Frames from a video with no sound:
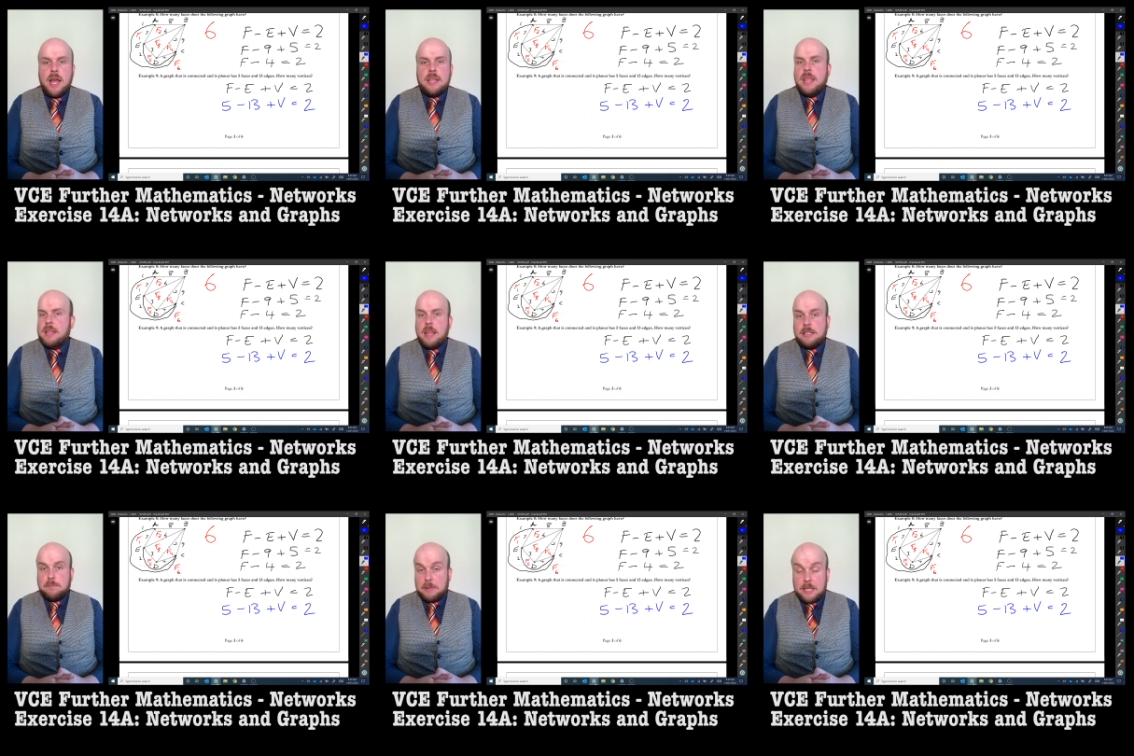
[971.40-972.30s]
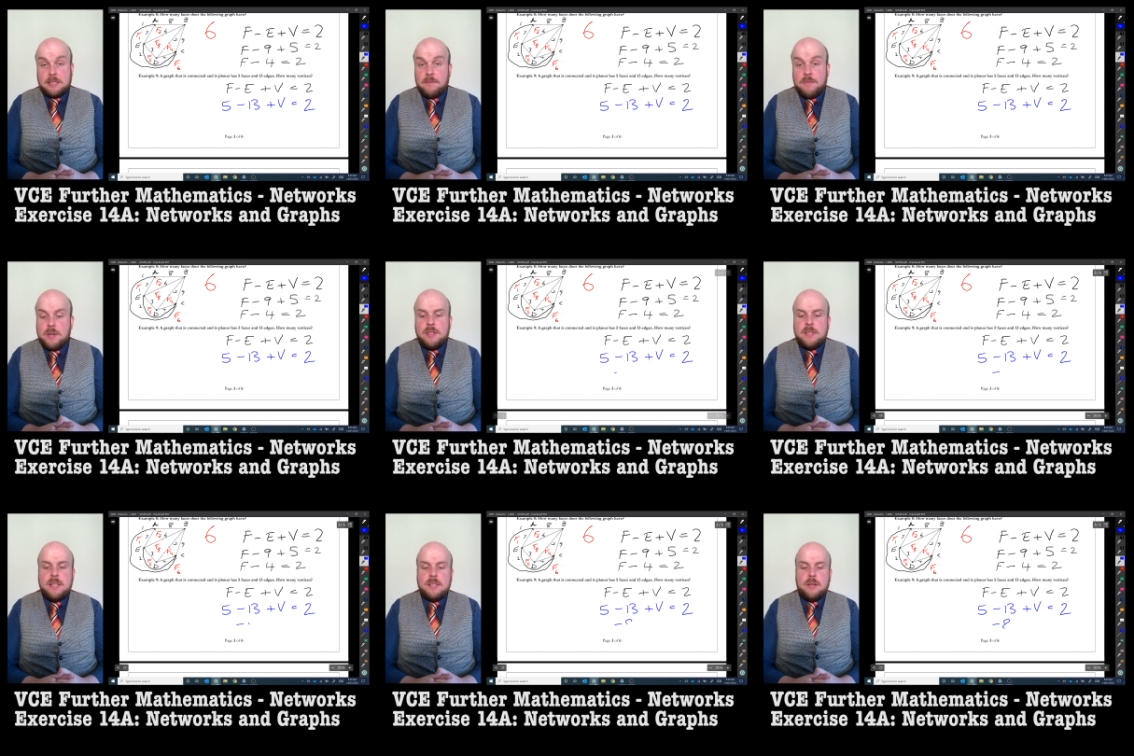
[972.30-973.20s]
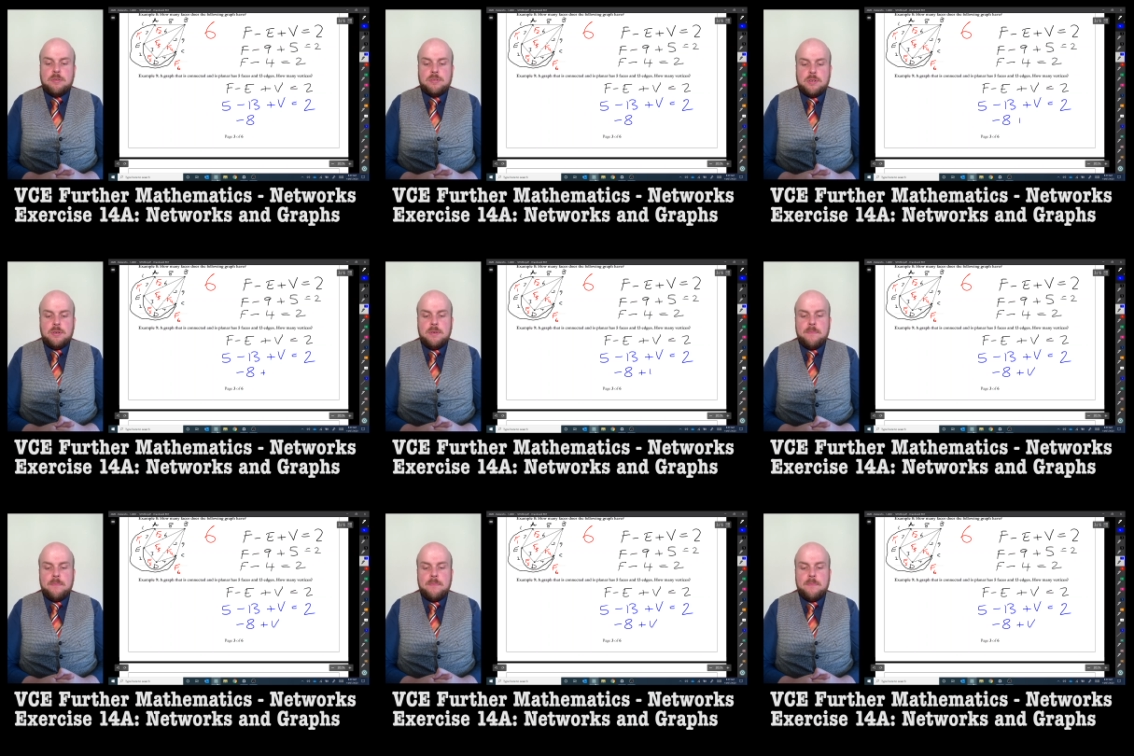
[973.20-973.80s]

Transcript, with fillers: And then that's plus some vertices equals two.